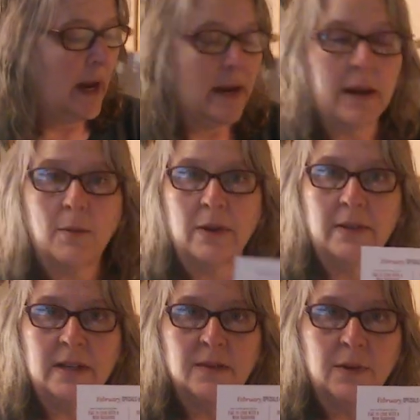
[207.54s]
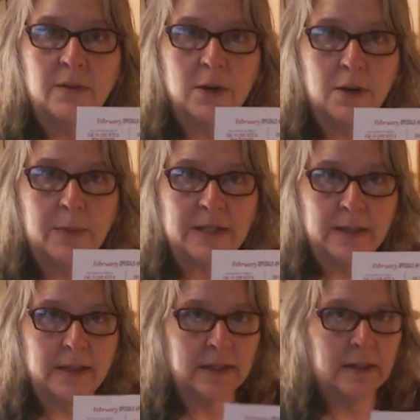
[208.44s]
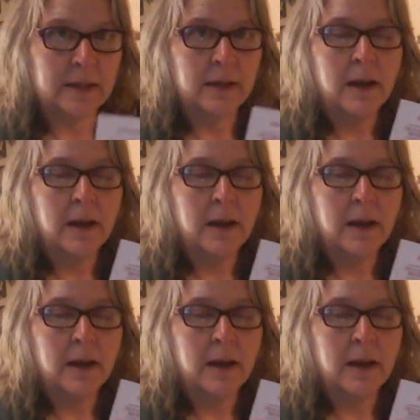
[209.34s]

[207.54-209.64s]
and get one of these free for your business.